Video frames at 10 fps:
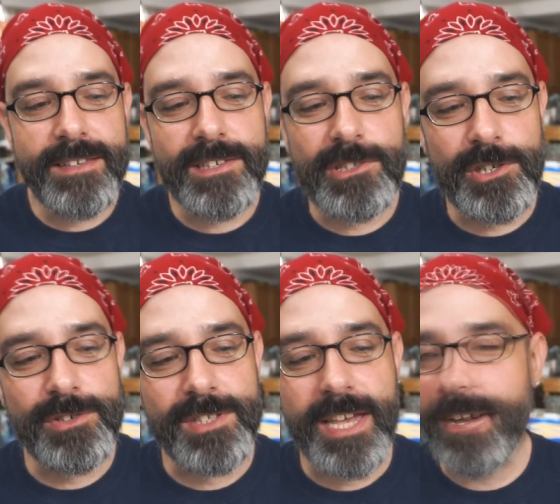As it
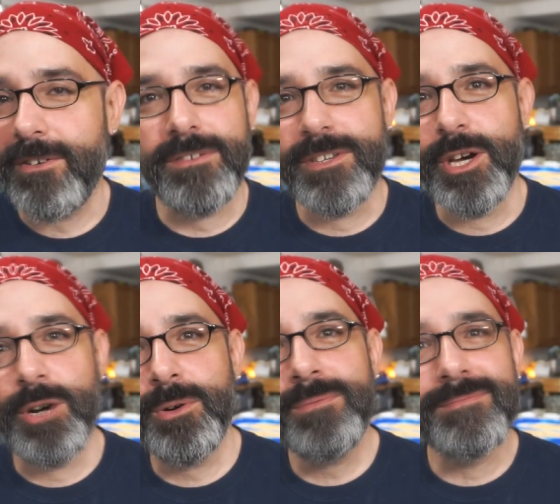turns out,
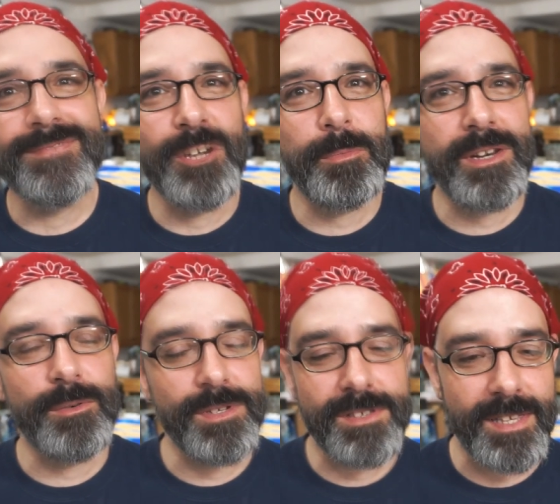no, nobody
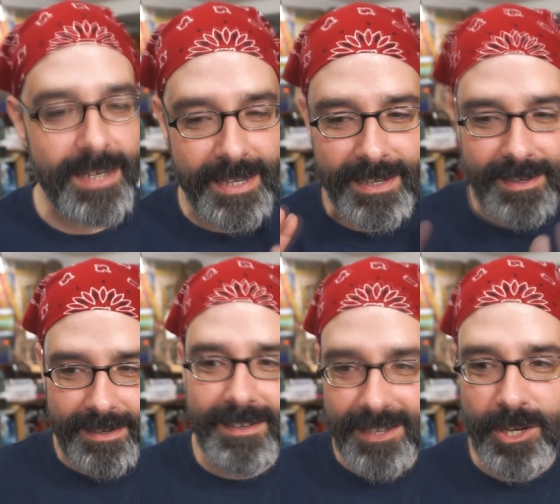was like
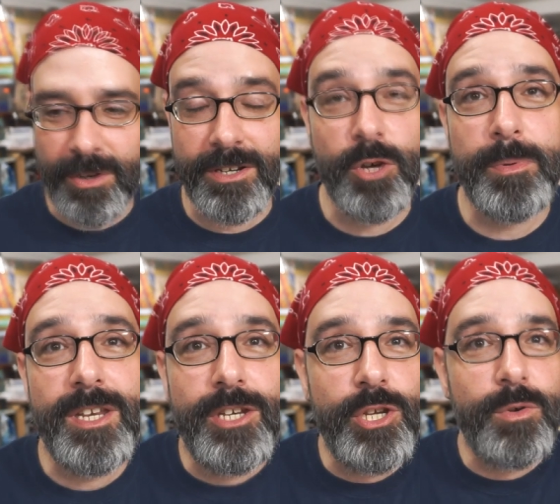going
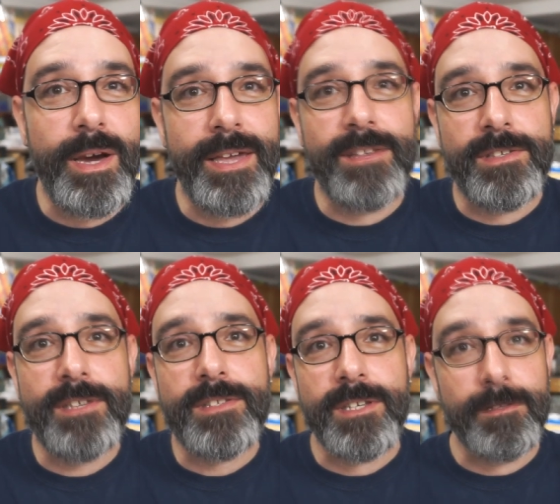nobody knew I
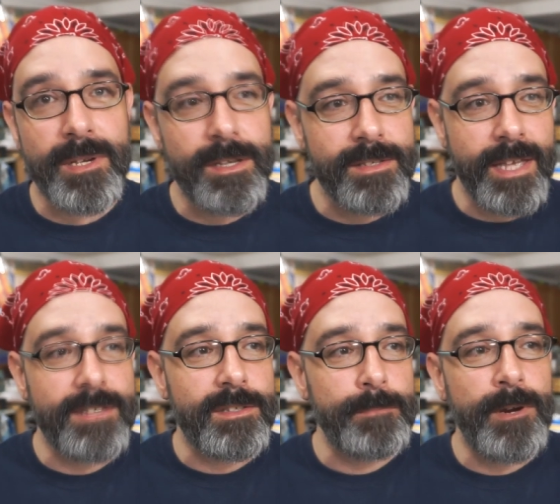existed because
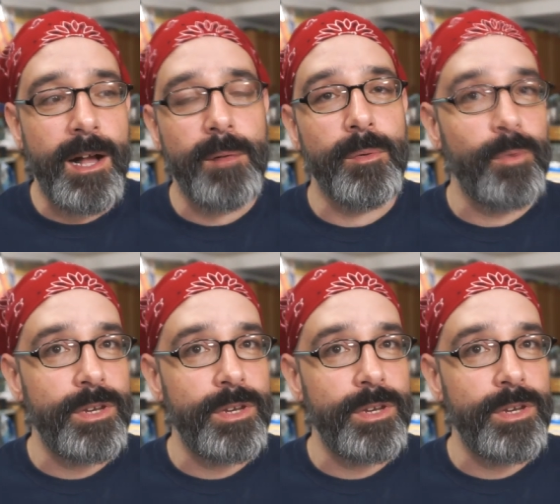that's the problem.